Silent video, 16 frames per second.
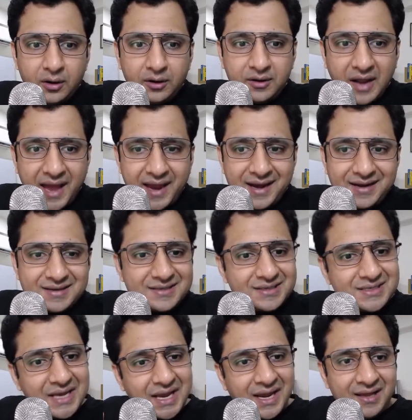tried
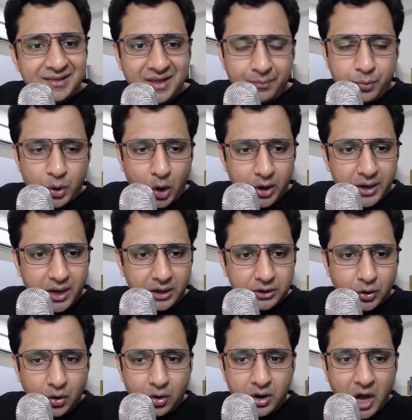selling the
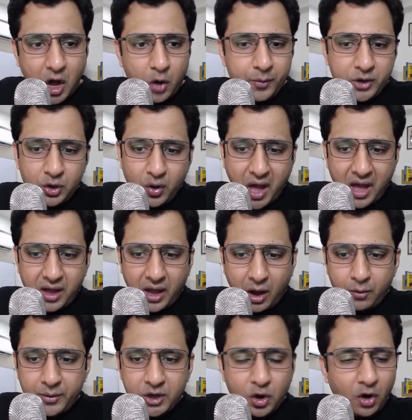product, or how many
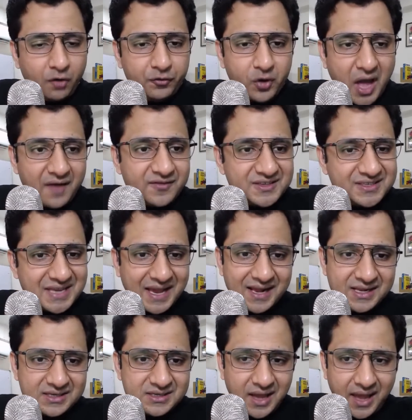of you have
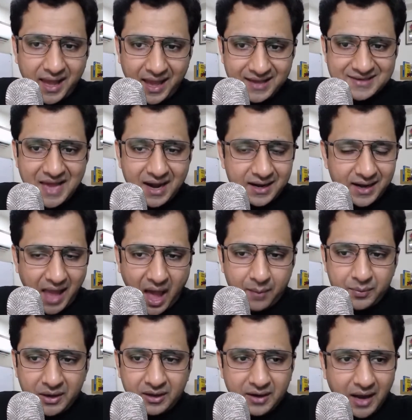sales exact
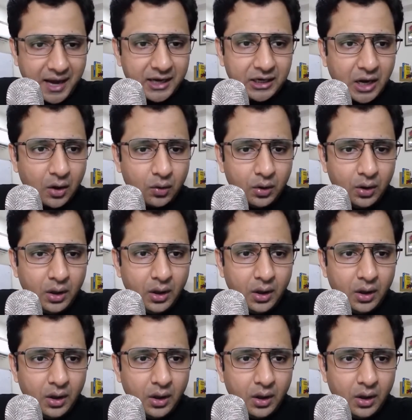happening right now?